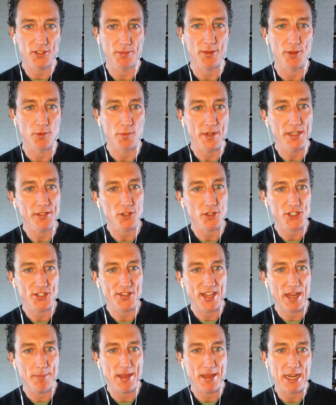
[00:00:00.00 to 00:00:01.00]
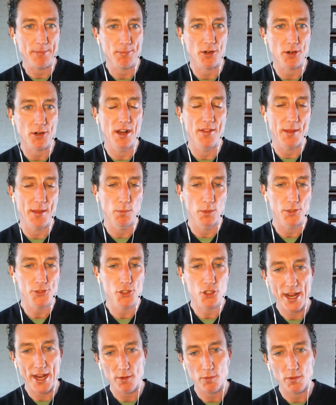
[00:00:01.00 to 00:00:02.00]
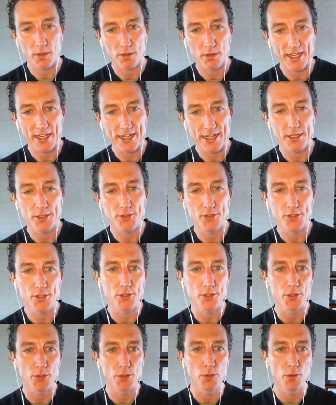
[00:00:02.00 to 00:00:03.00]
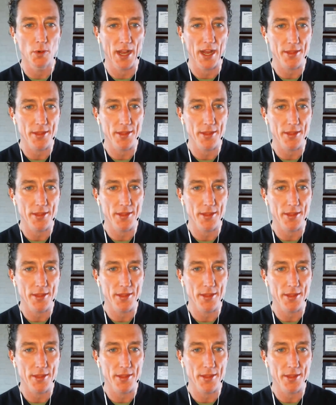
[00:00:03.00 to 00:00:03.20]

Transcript: some of the research in that paper, and then we'll try to relate it to,